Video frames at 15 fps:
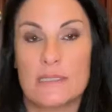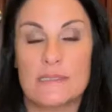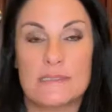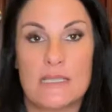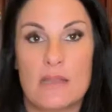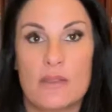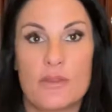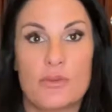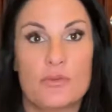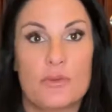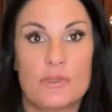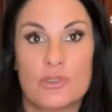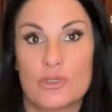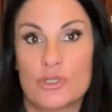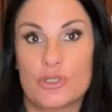and sell it through the
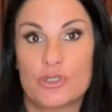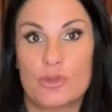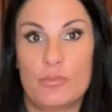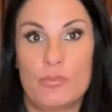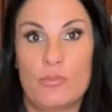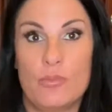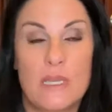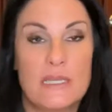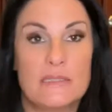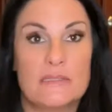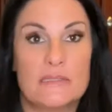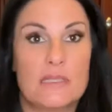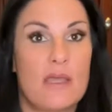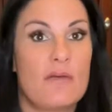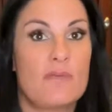traditional
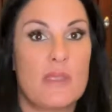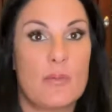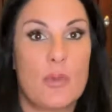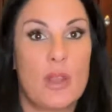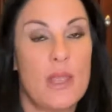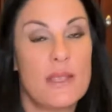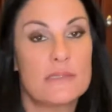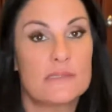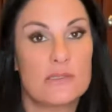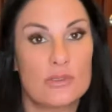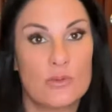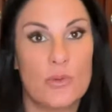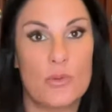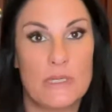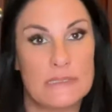means of the MLS, or
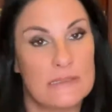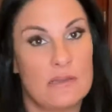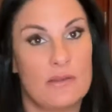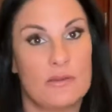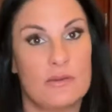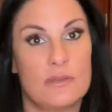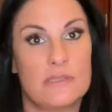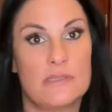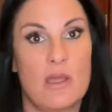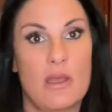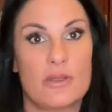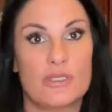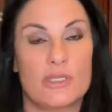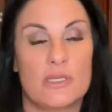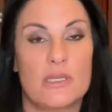do we want to sell it through this
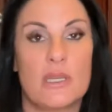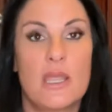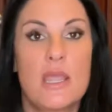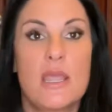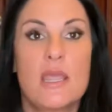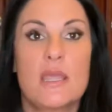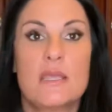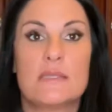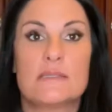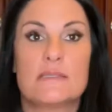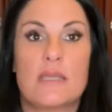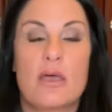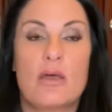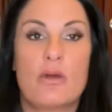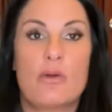auction?
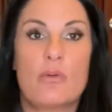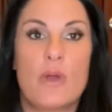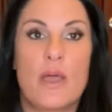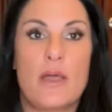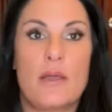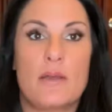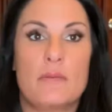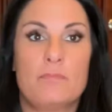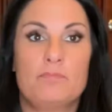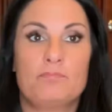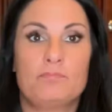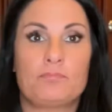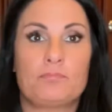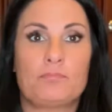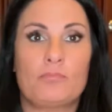So
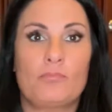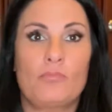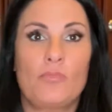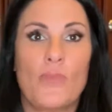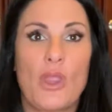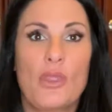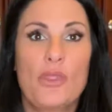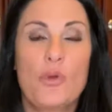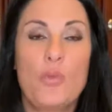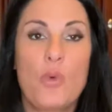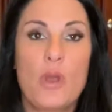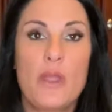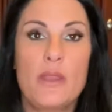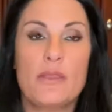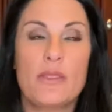
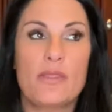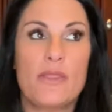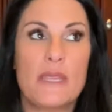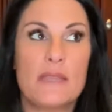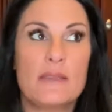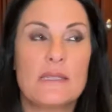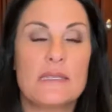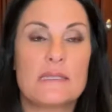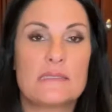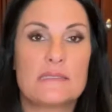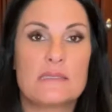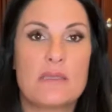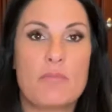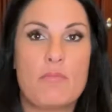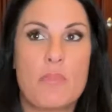the thing that is
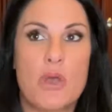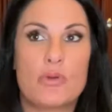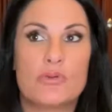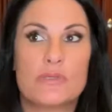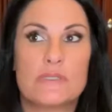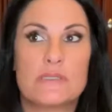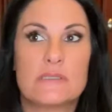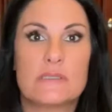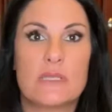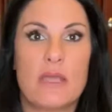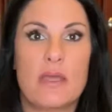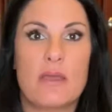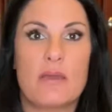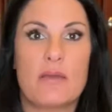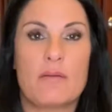the most
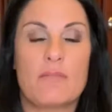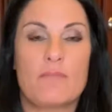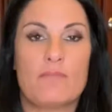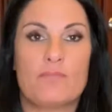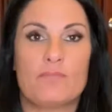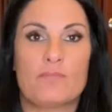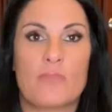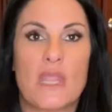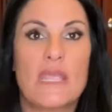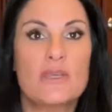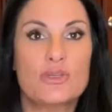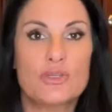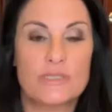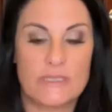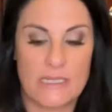
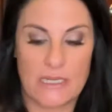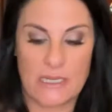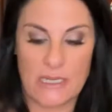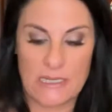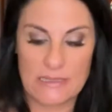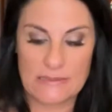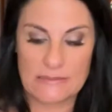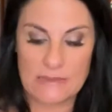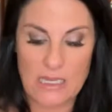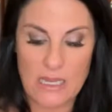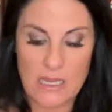interesting is